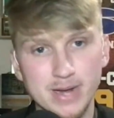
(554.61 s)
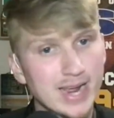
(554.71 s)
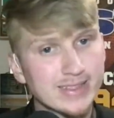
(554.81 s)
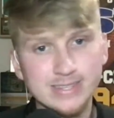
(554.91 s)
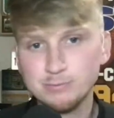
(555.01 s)

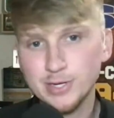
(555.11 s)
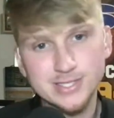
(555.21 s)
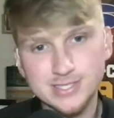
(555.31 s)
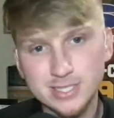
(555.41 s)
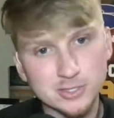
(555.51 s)
But I, this
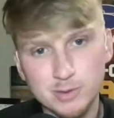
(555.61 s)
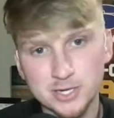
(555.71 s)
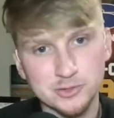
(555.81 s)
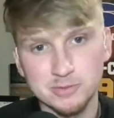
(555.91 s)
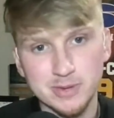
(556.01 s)
place is still
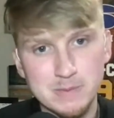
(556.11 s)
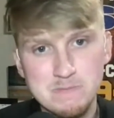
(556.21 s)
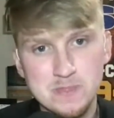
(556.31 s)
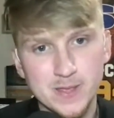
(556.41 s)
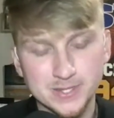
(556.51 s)
special to me.